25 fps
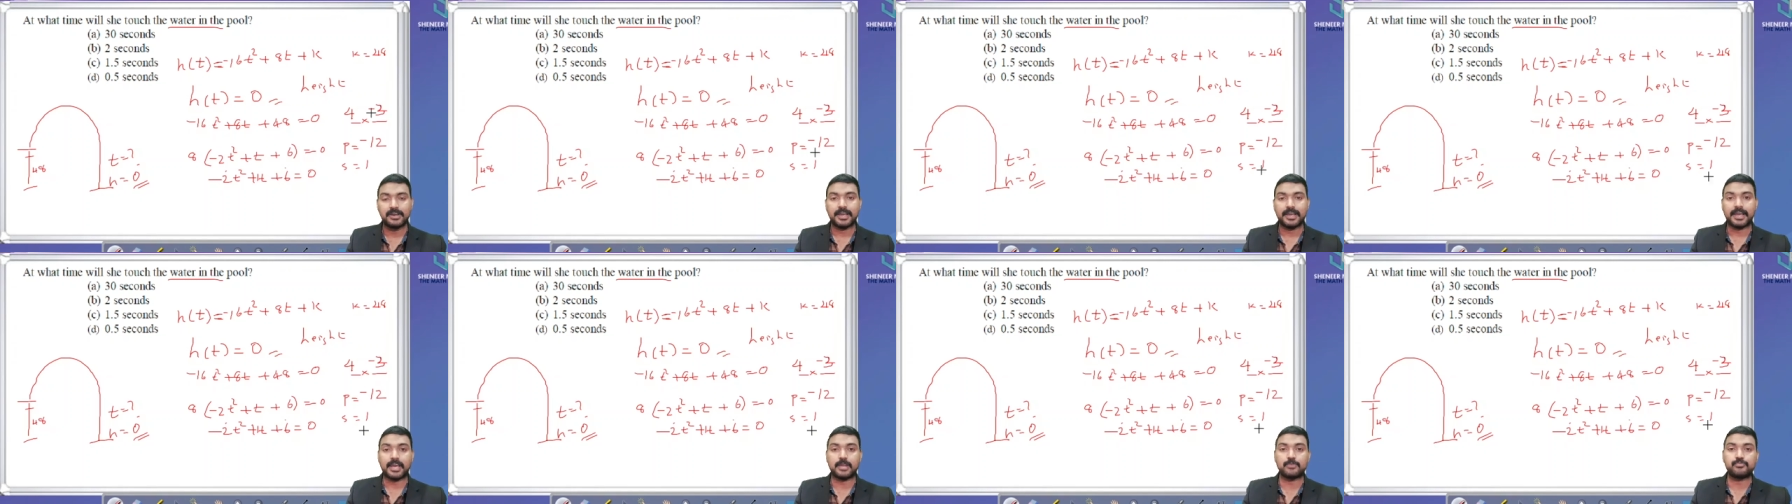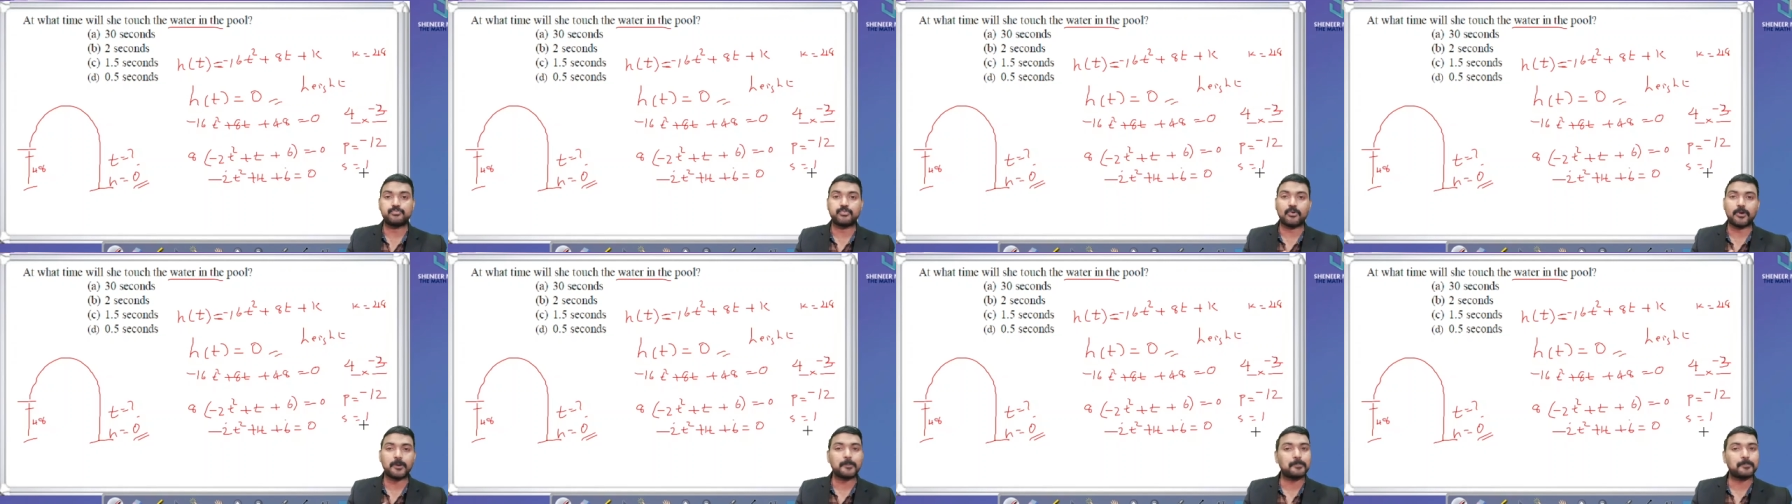and
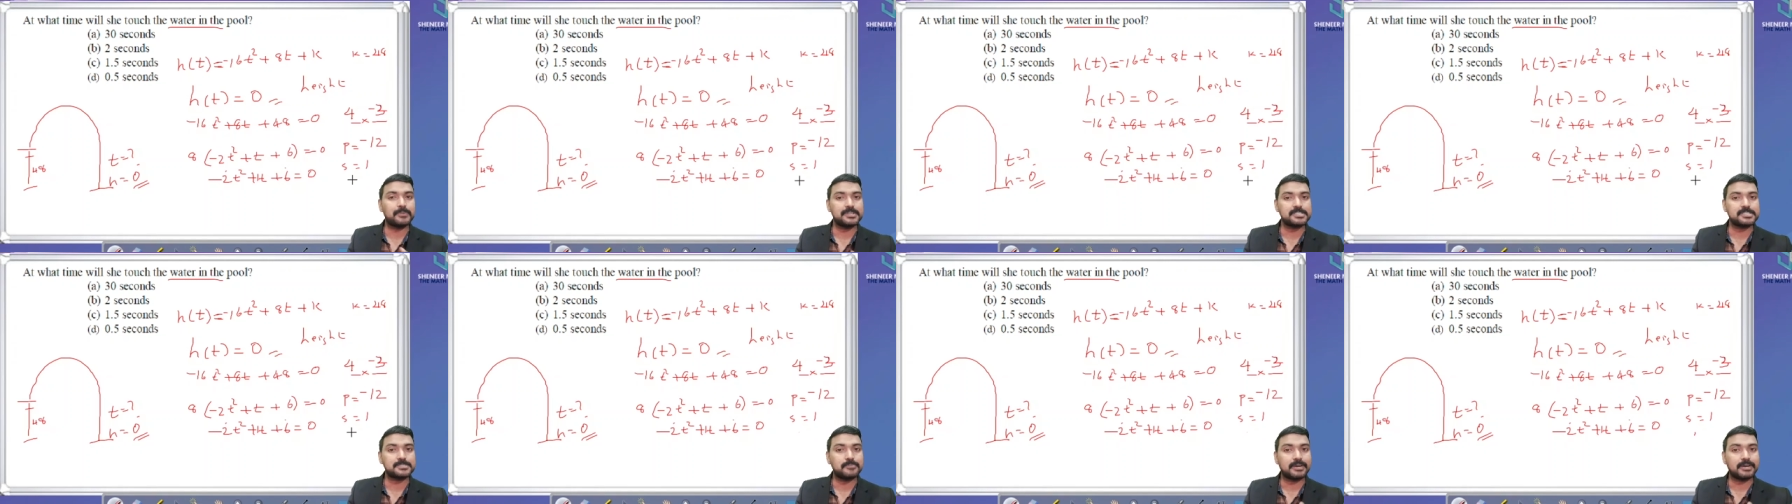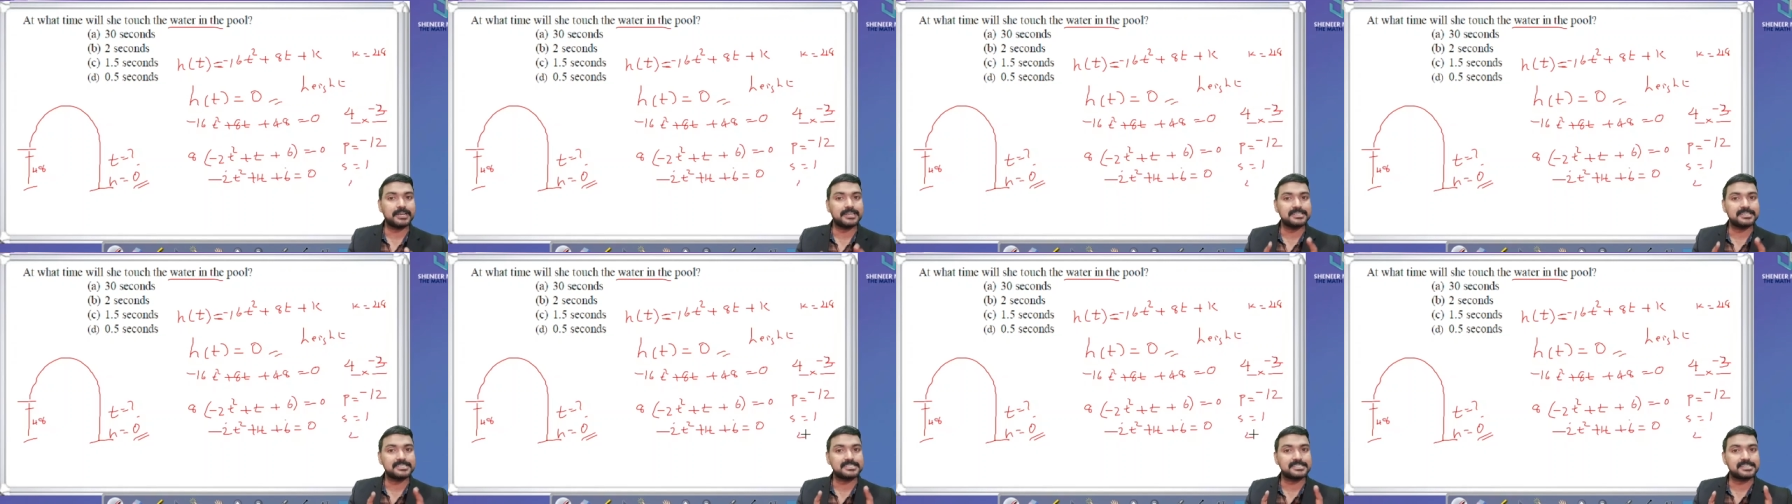4 plus
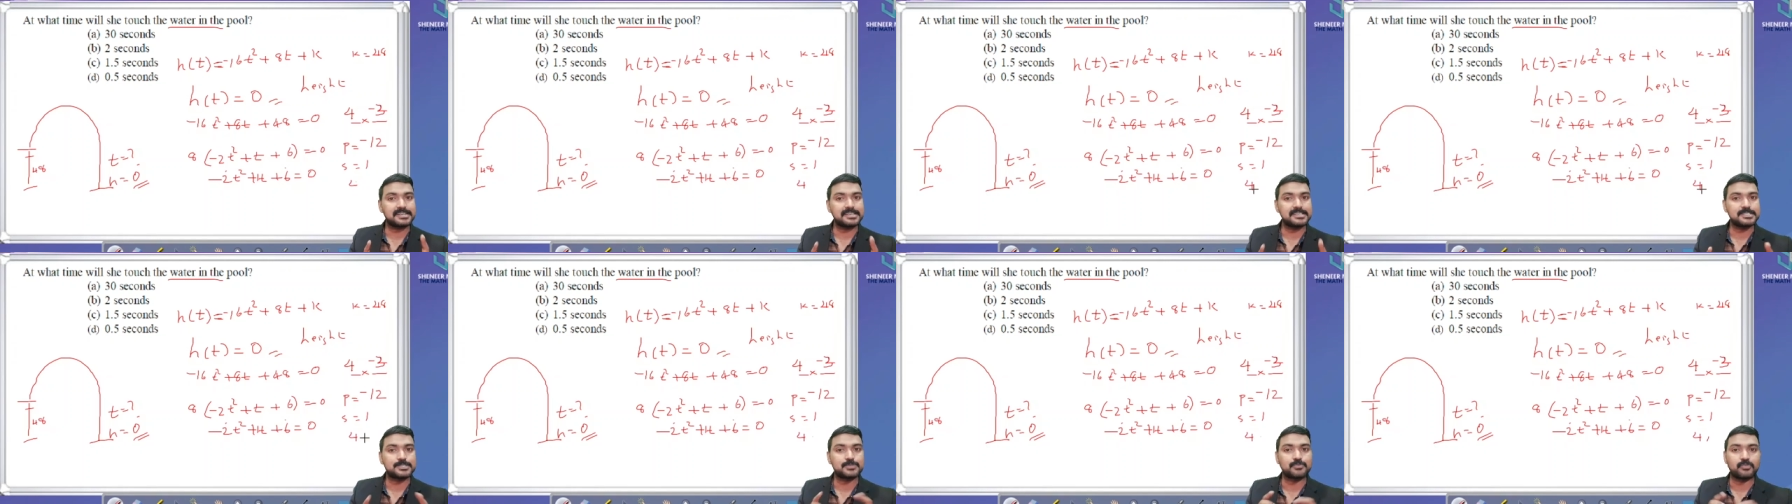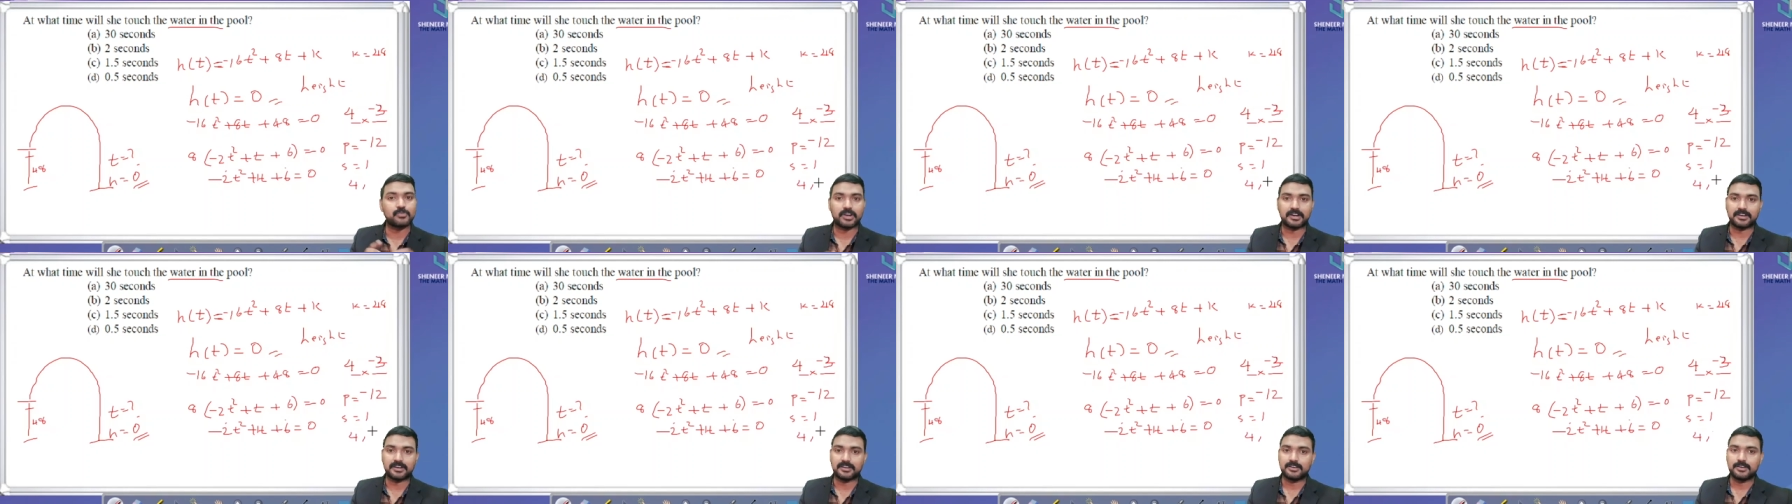minus 3 is
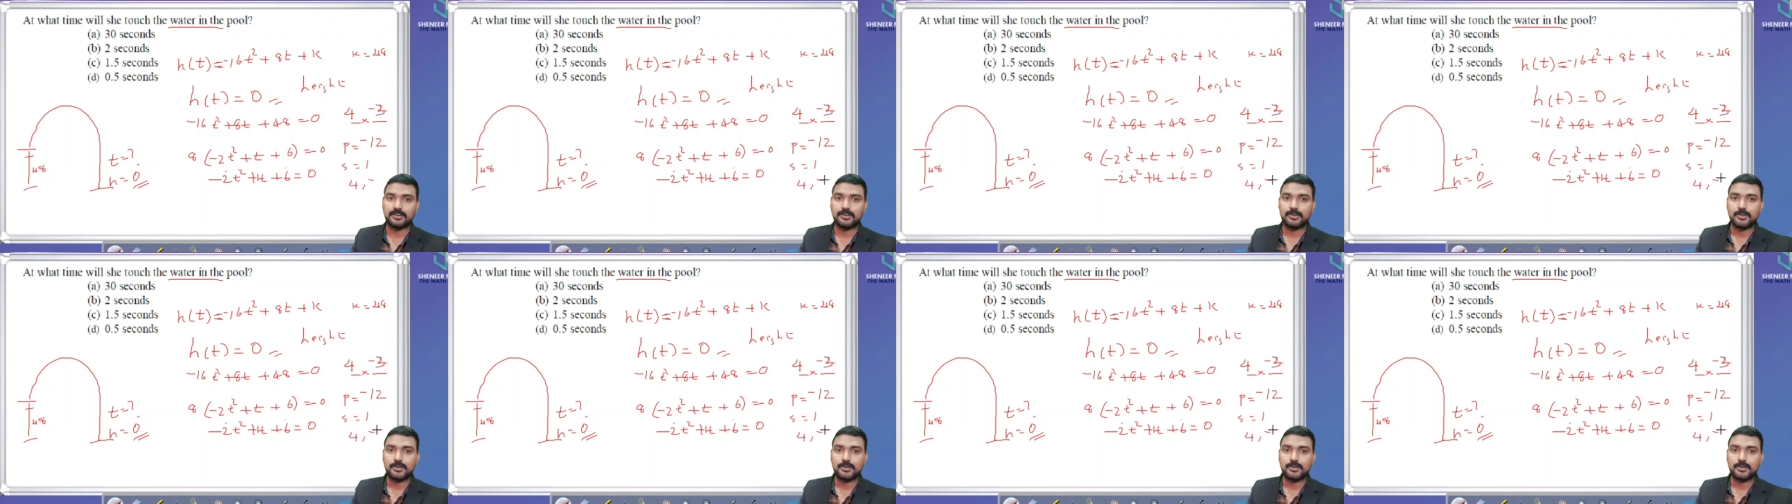1.